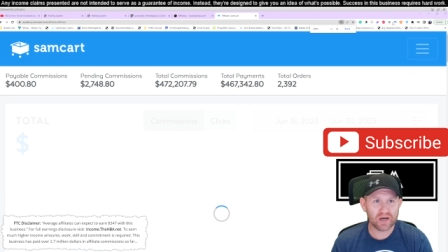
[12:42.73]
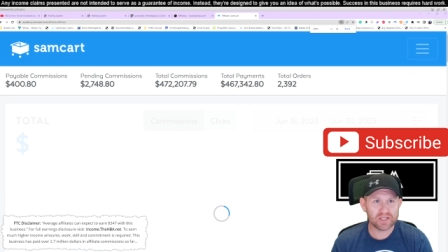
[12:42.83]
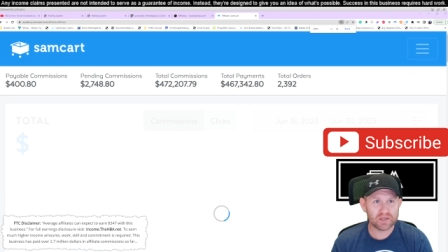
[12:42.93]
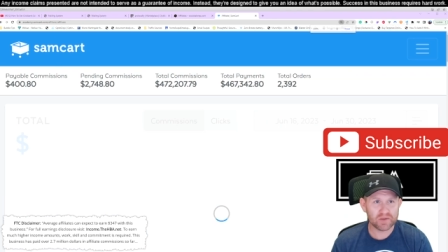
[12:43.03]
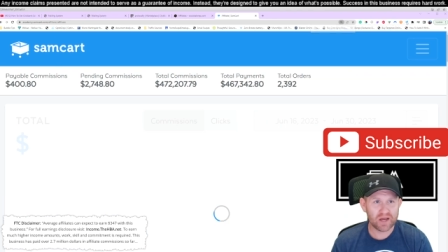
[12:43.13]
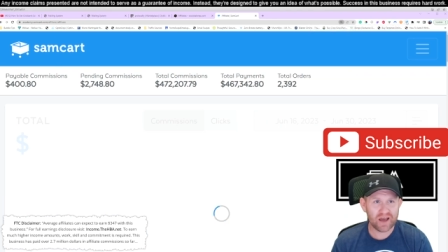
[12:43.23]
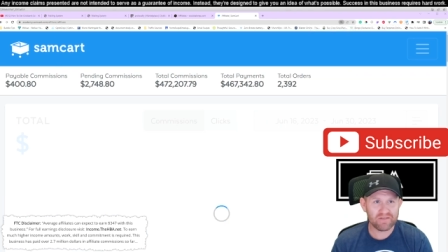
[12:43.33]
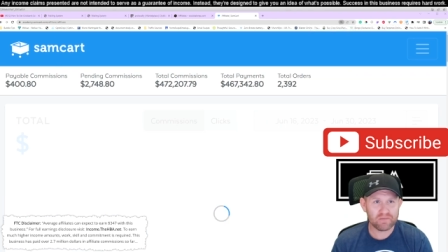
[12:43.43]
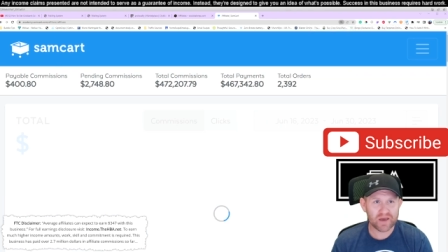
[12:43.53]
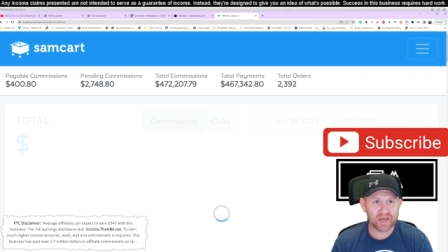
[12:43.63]
guys something. I
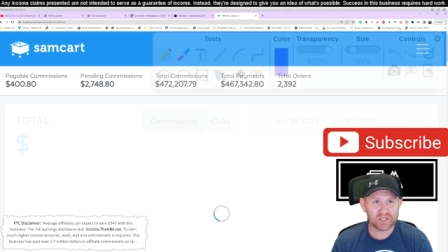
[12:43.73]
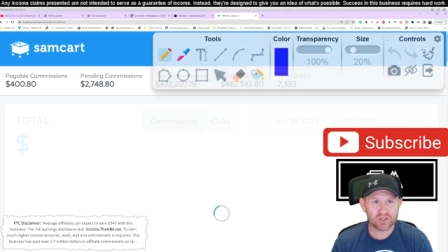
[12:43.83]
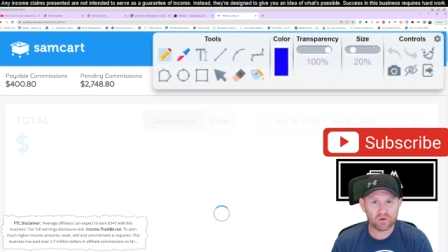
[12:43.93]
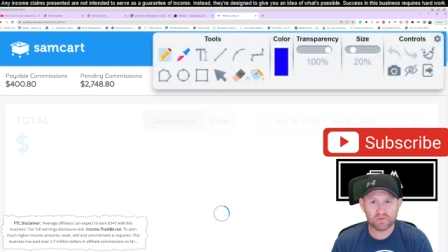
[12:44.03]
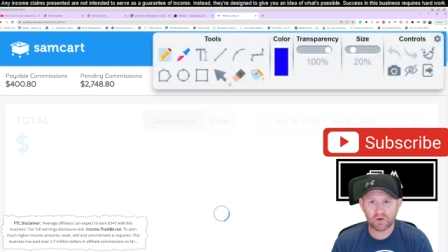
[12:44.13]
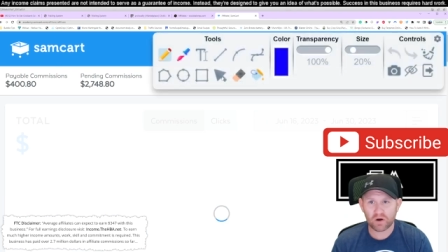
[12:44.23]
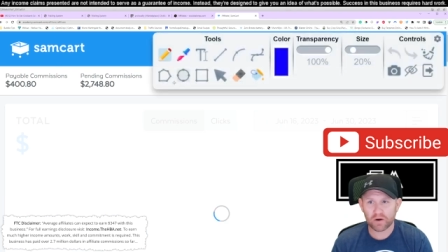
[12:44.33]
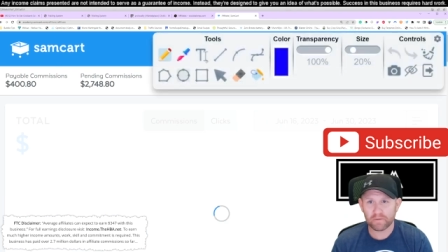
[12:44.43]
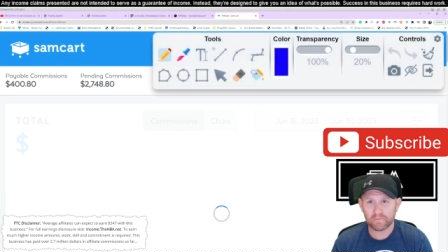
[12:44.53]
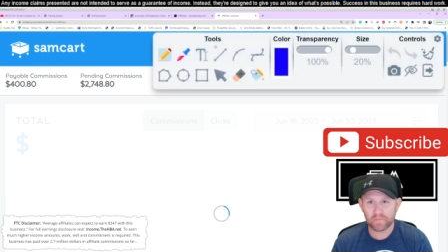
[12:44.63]
have made so
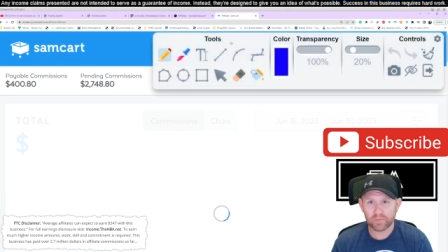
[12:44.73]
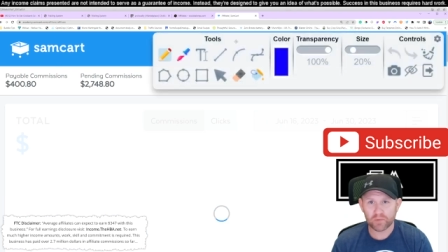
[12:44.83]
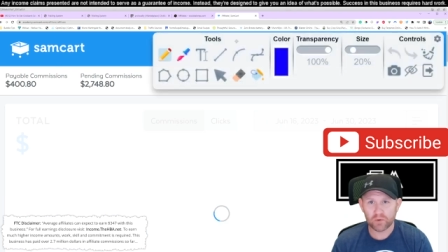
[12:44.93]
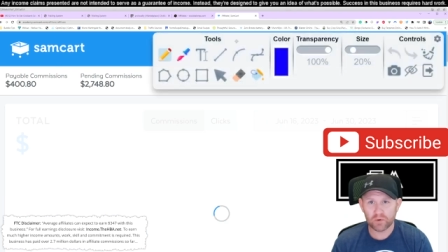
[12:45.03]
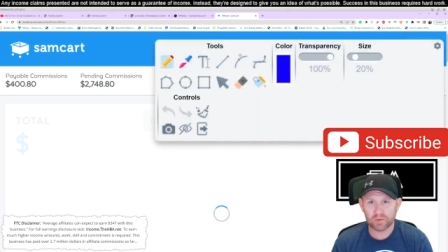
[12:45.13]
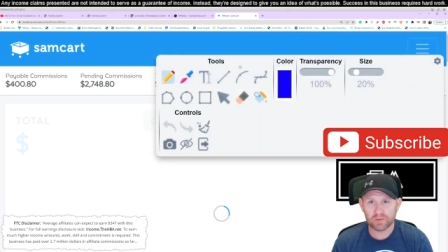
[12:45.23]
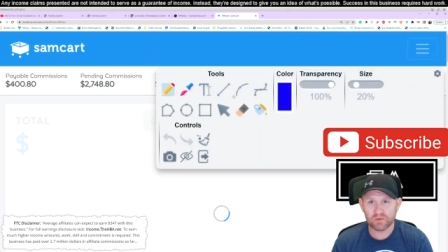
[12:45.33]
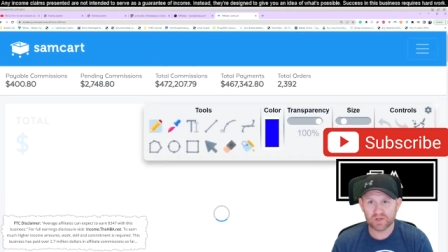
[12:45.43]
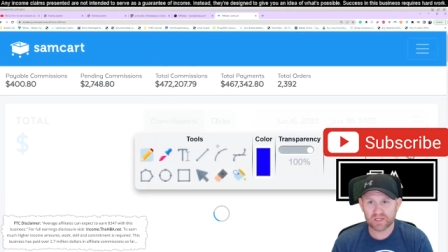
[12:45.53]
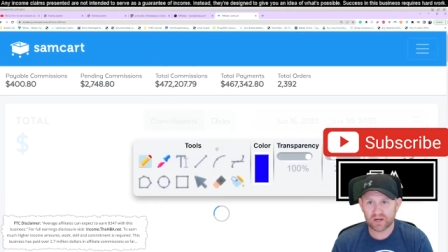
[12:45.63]
far, let me
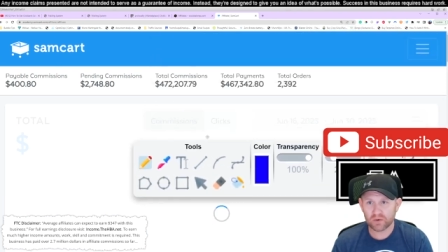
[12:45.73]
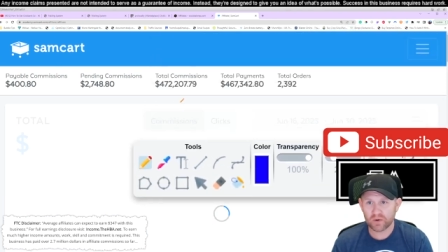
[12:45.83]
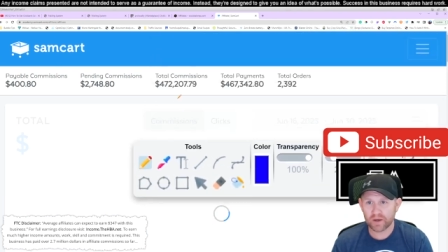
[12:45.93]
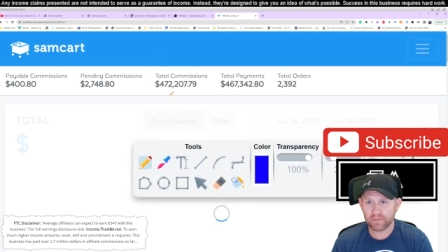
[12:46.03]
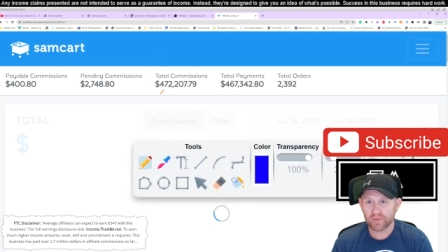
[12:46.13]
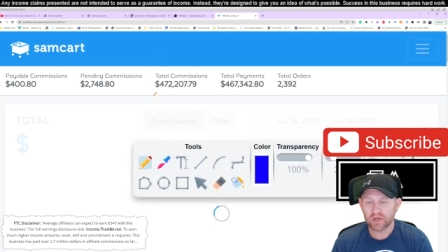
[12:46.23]
move this out of the way,